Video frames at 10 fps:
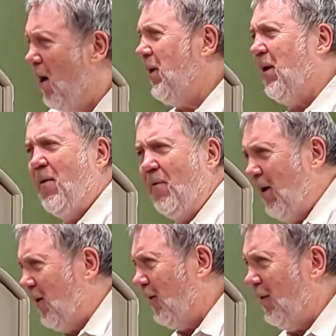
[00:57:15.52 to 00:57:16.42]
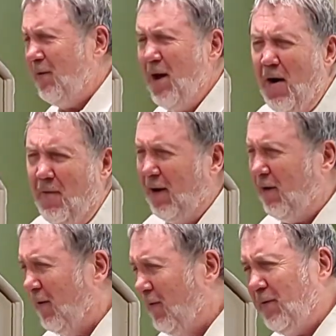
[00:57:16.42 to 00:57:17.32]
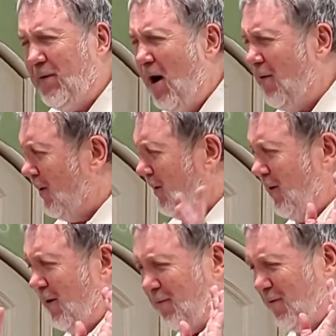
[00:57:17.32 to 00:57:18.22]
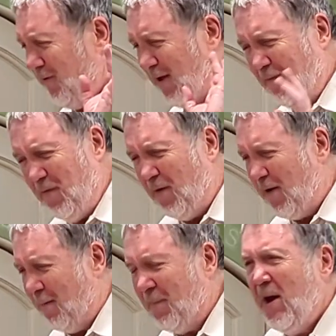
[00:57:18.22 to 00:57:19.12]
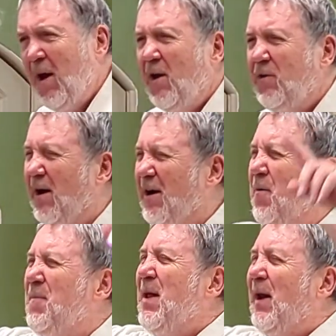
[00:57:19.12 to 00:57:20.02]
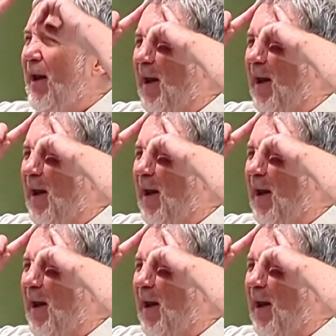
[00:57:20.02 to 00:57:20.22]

got no record of this, no record of this, no his So I go, let